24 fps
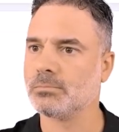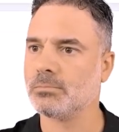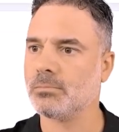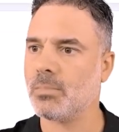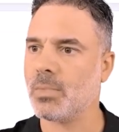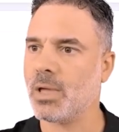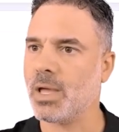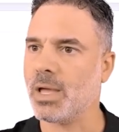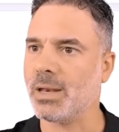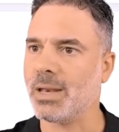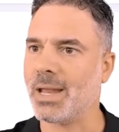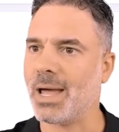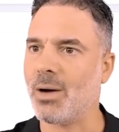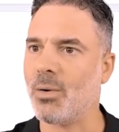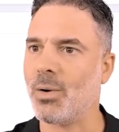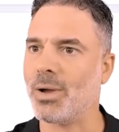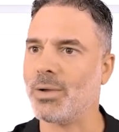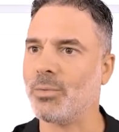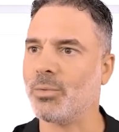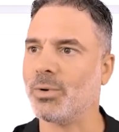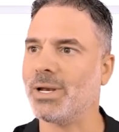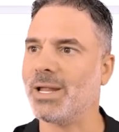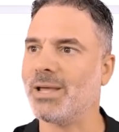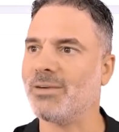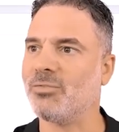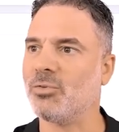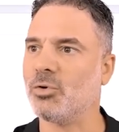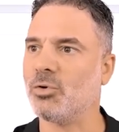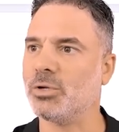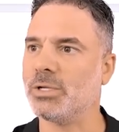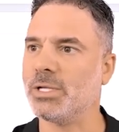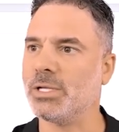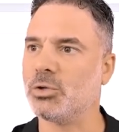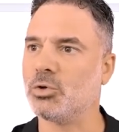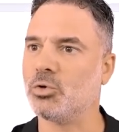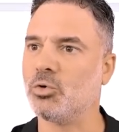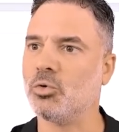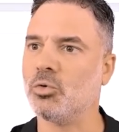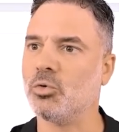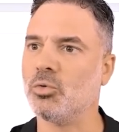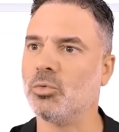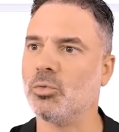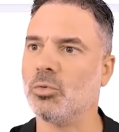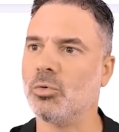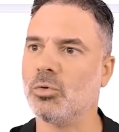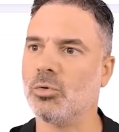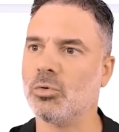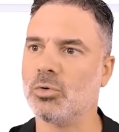And now I will have only
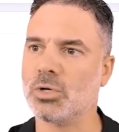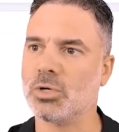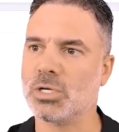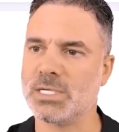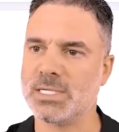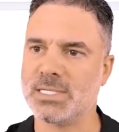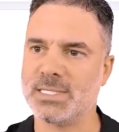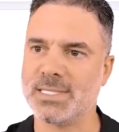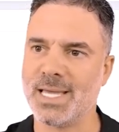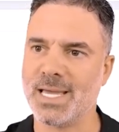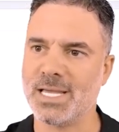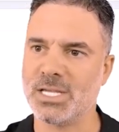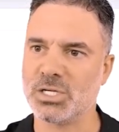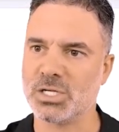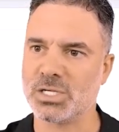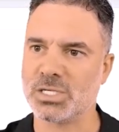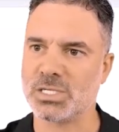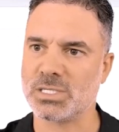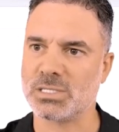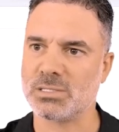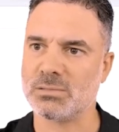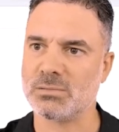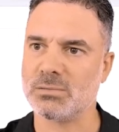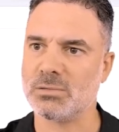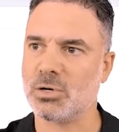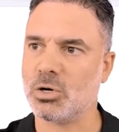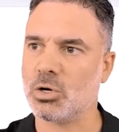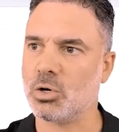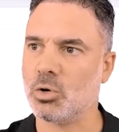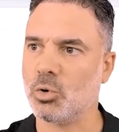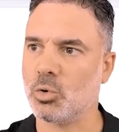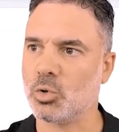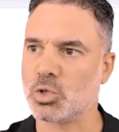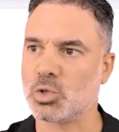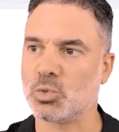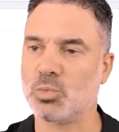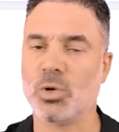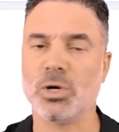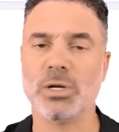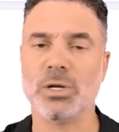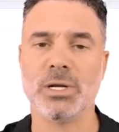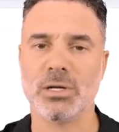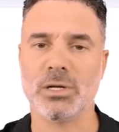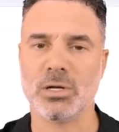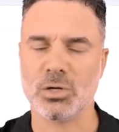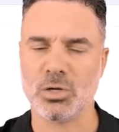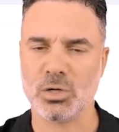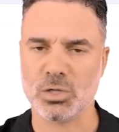two stages, close won
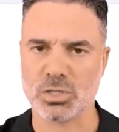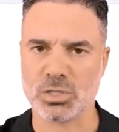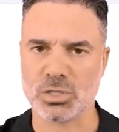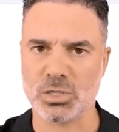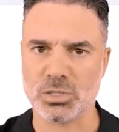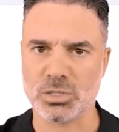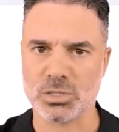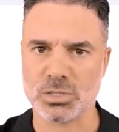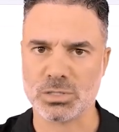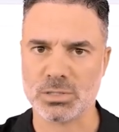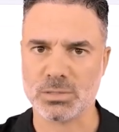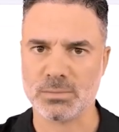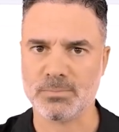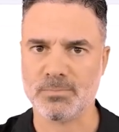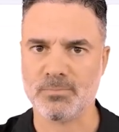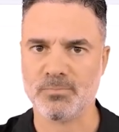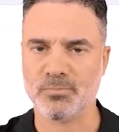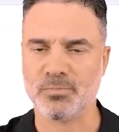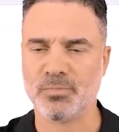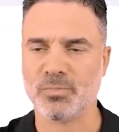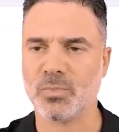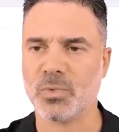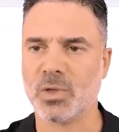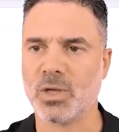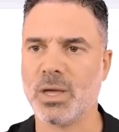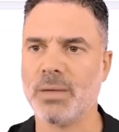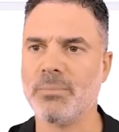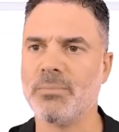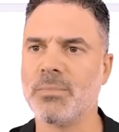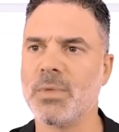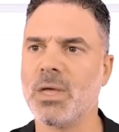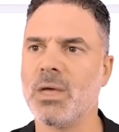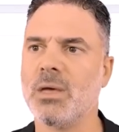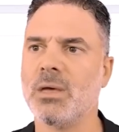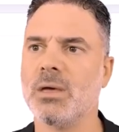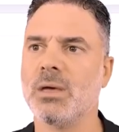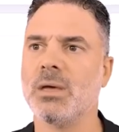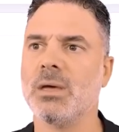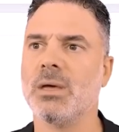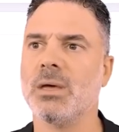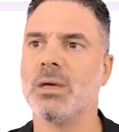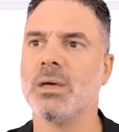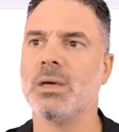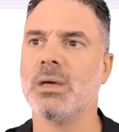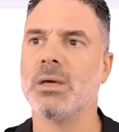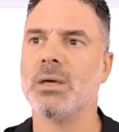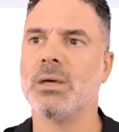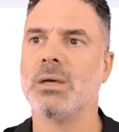and close lost. Okay.
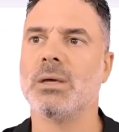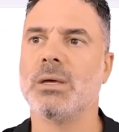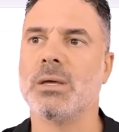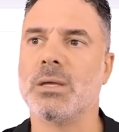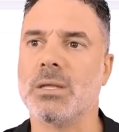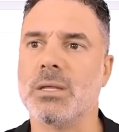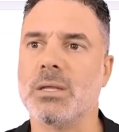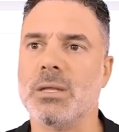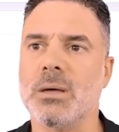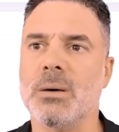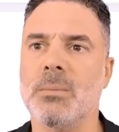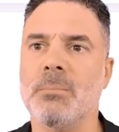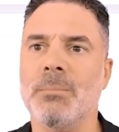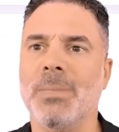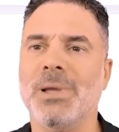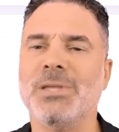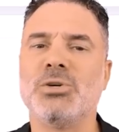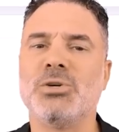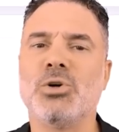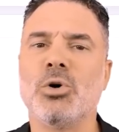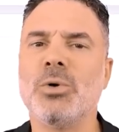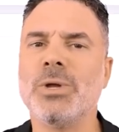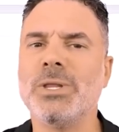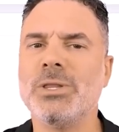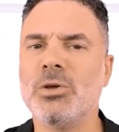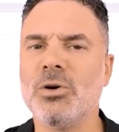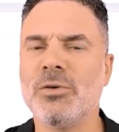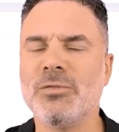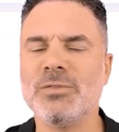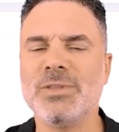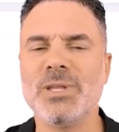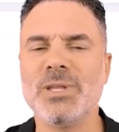Majority of the